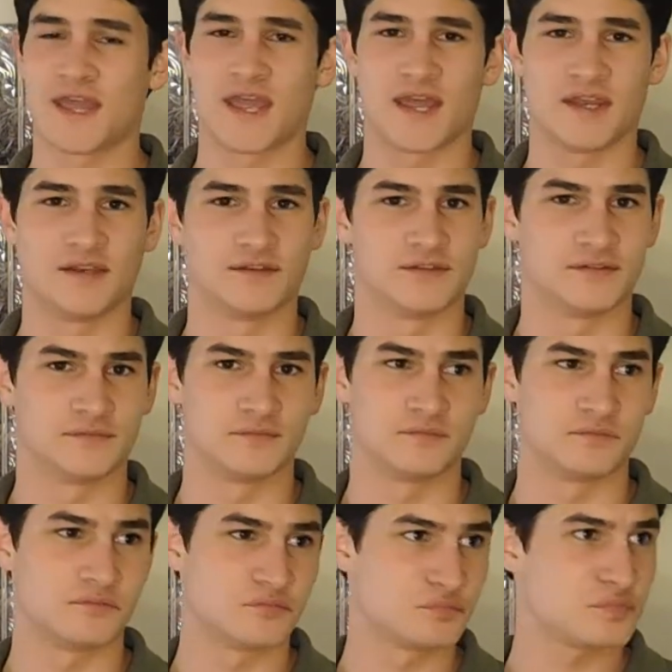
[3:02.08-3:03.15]
and
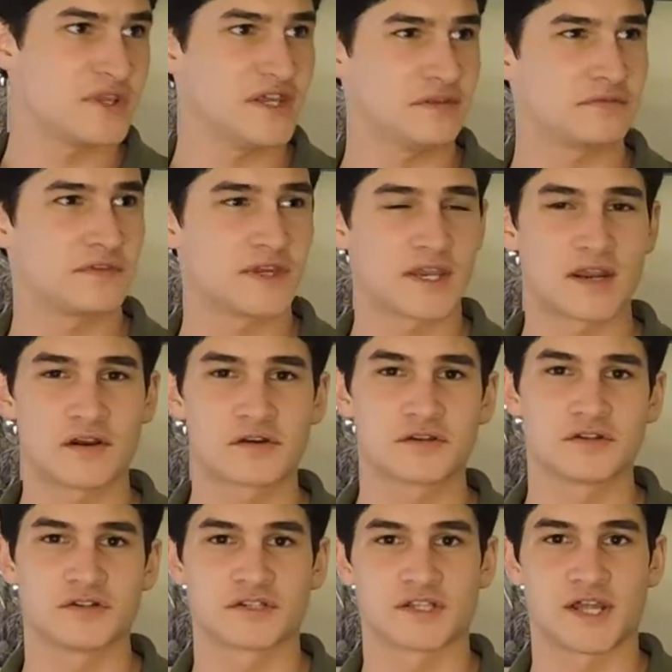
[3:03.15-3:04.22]
the
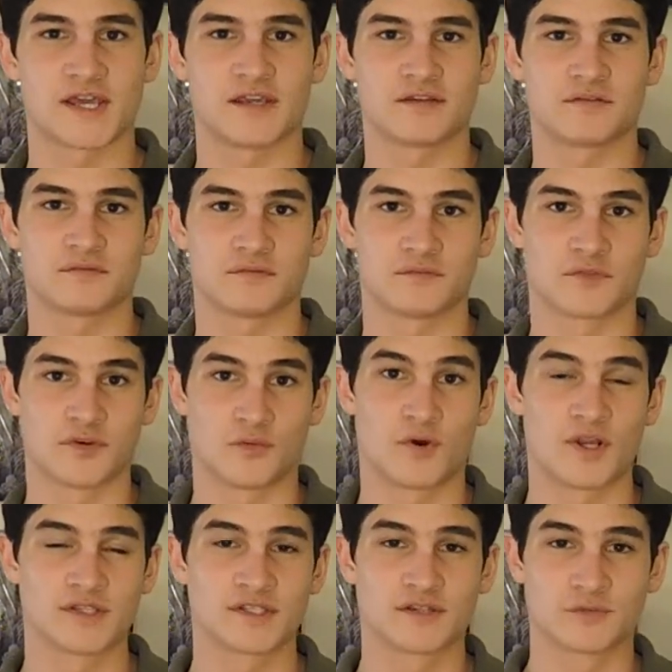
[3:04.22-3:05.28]
characters, like the
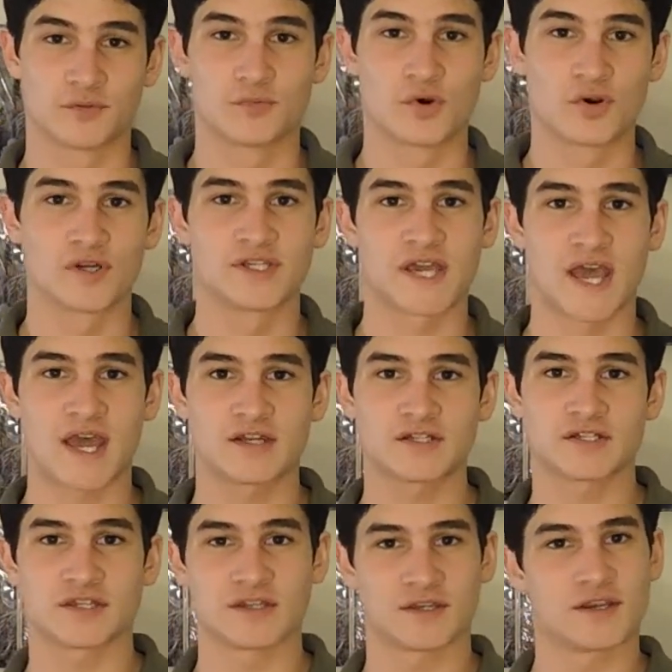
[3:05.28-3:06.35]
ones that were more attached
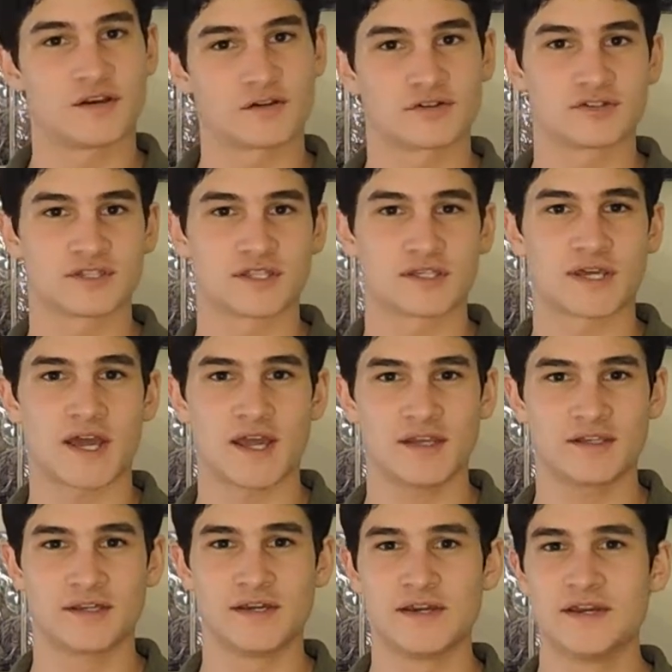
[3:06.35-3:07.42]
to the characters that died,
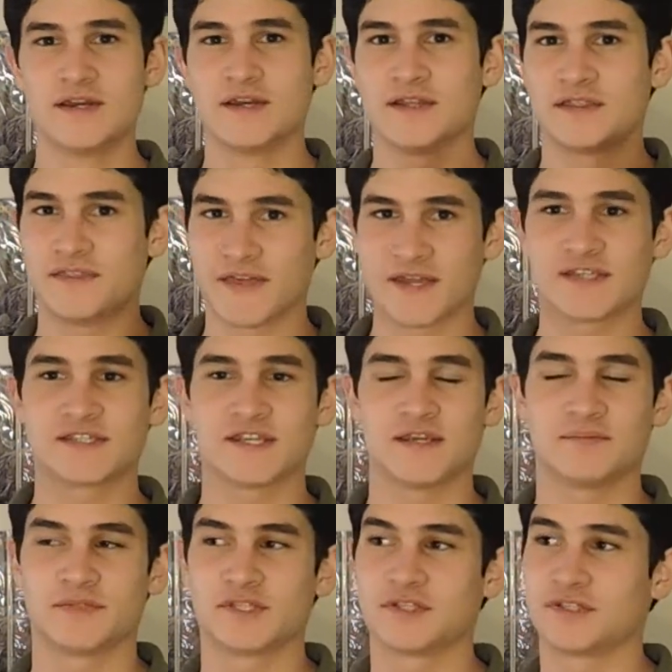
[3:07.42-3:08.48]
they
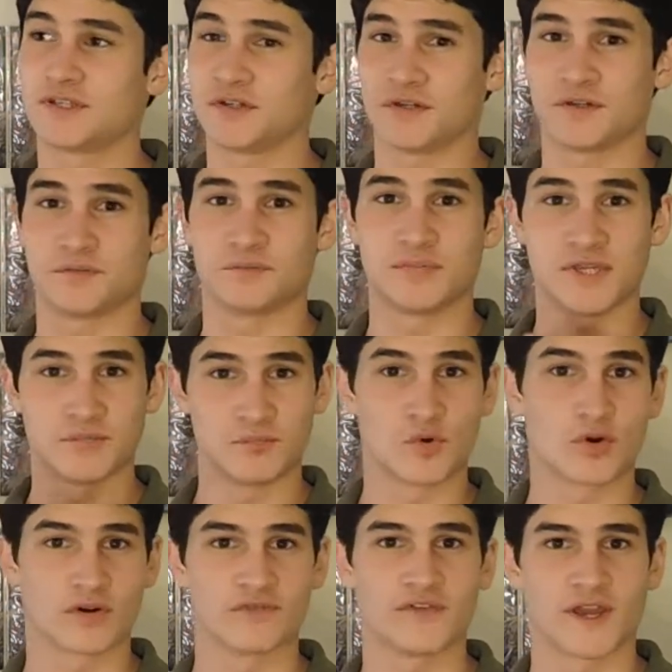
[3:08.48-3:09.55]
seemed to be
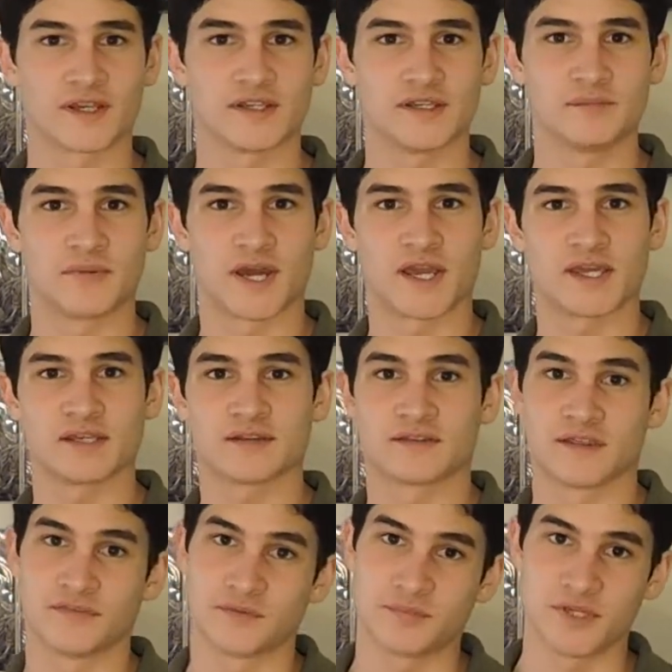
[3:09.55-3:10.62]
more affected by it
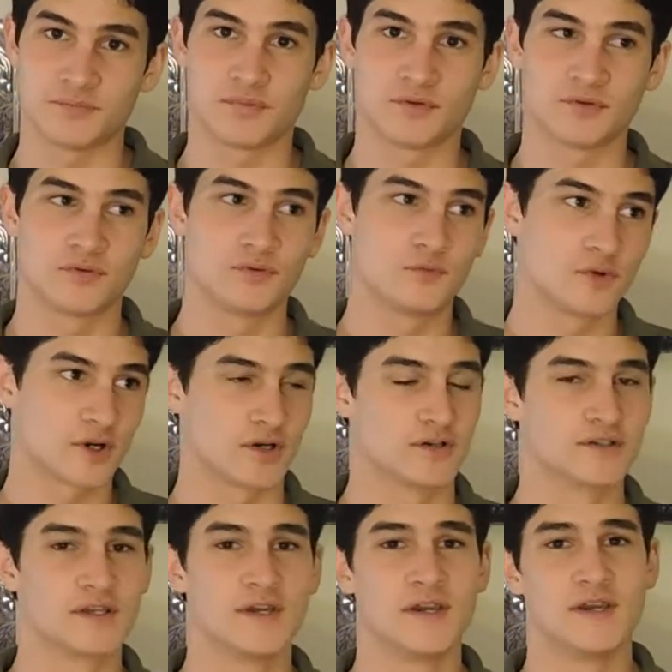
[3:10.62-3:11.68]
than the people who weren't.
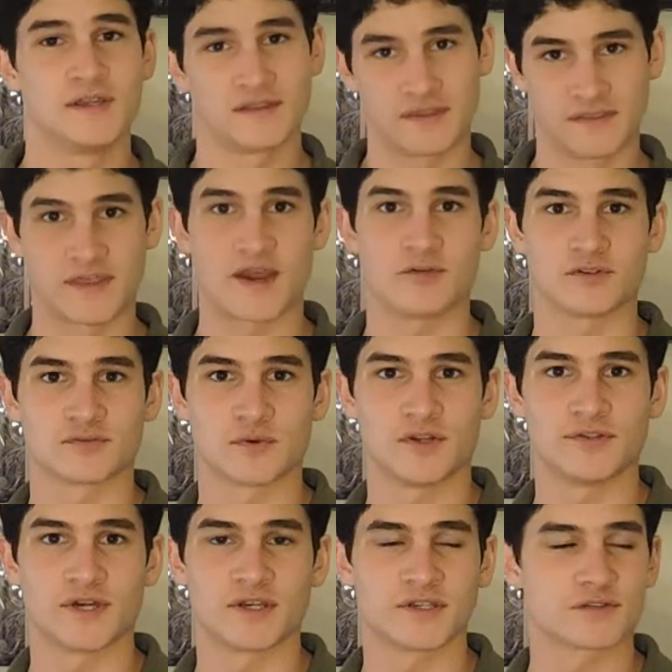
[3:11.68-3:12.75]
And that was well
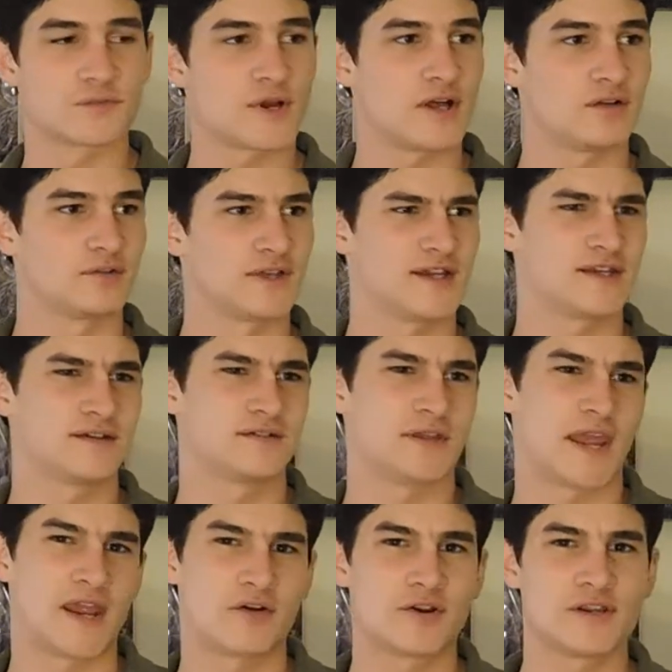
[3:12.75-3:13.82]
done as well. Like
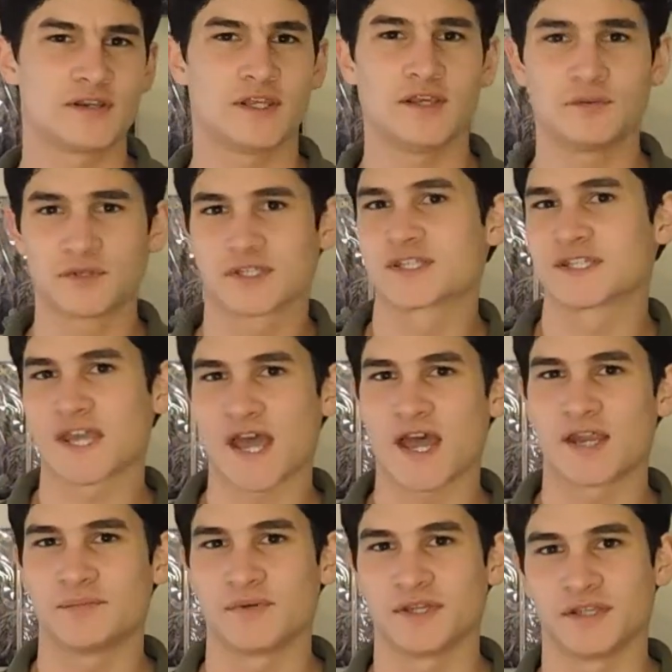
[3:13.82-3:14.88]
Aaron, he was
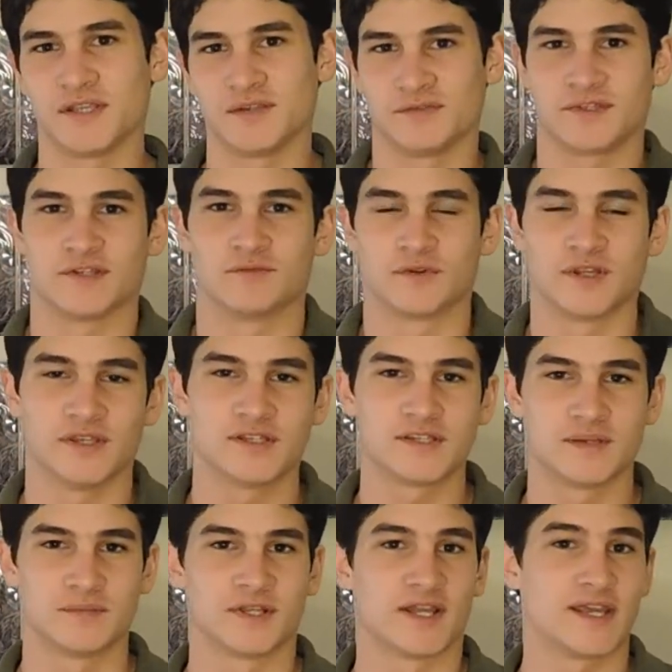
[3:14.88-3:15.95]
sad, but he didn't really
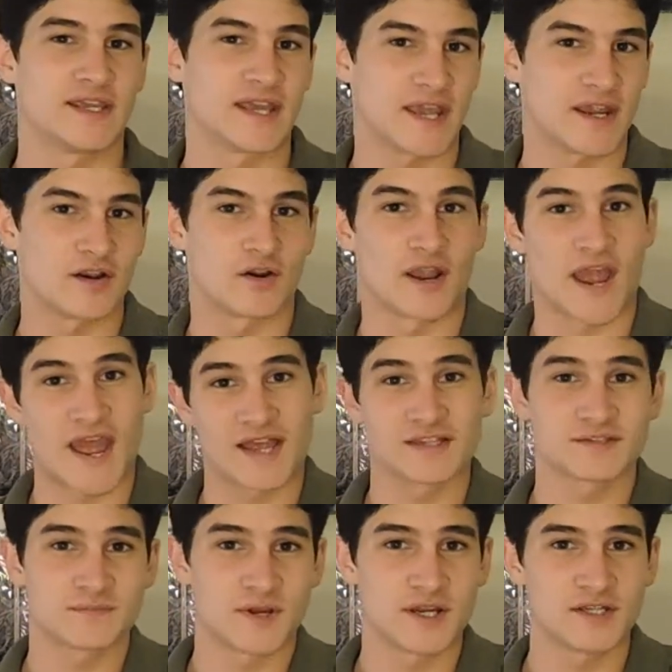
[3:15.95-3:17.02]
seem to care
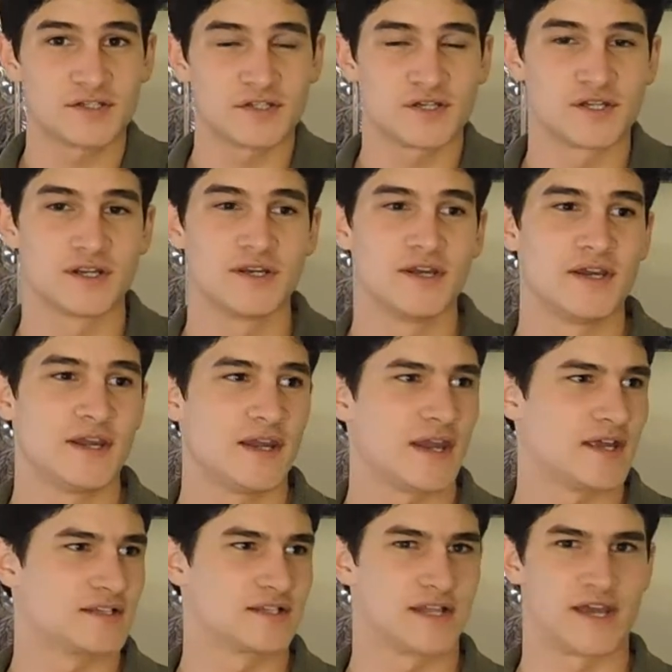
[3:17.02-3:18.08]
as much
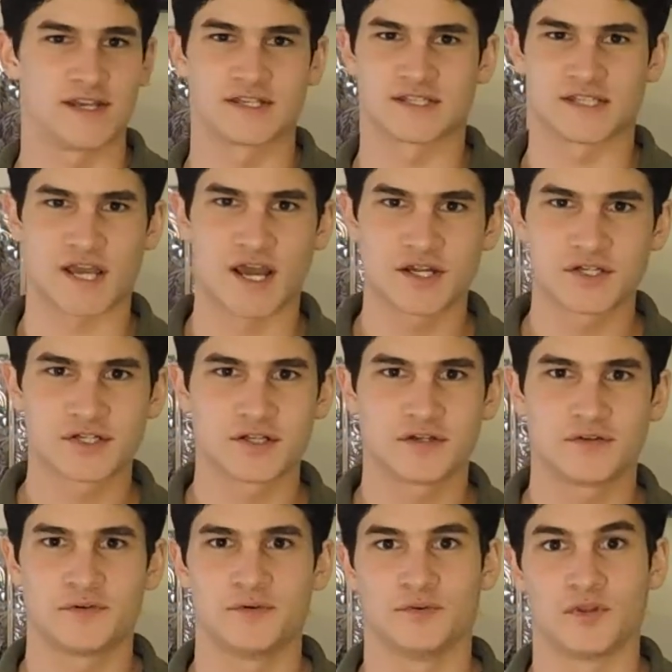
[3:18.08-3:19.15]
as like
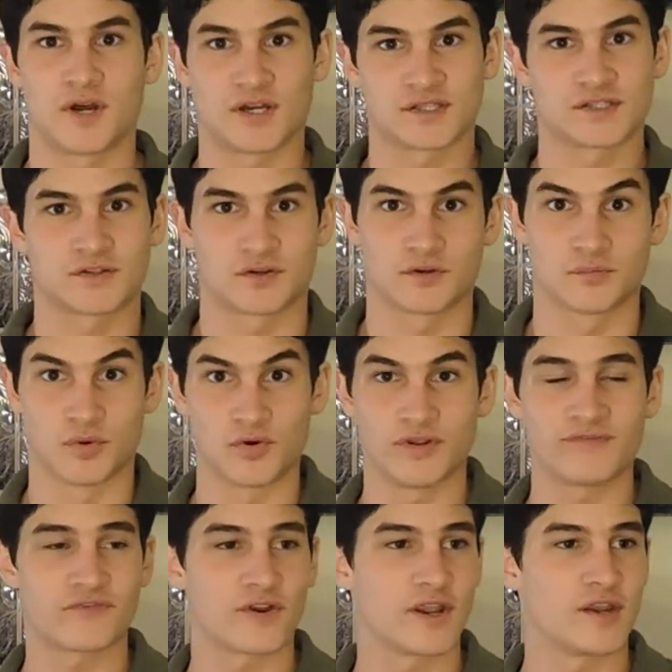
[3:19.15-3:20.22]
Sasha, who lost her
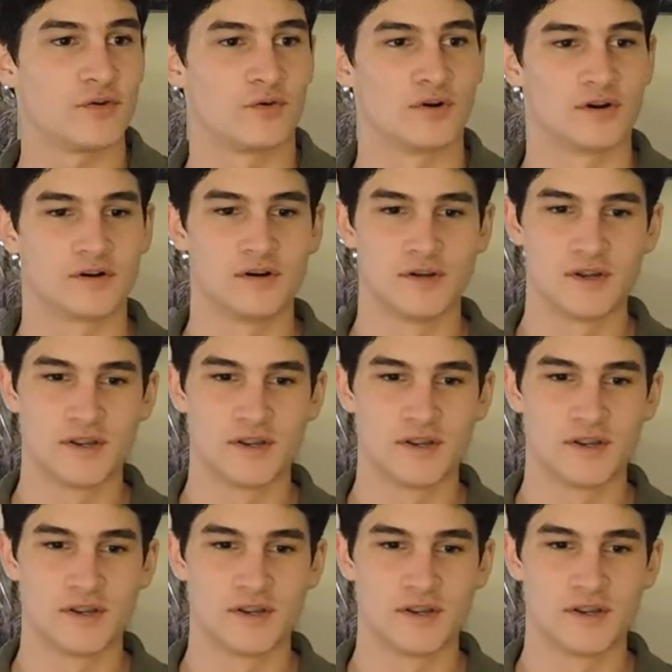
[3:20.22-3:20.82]
boyfriend, or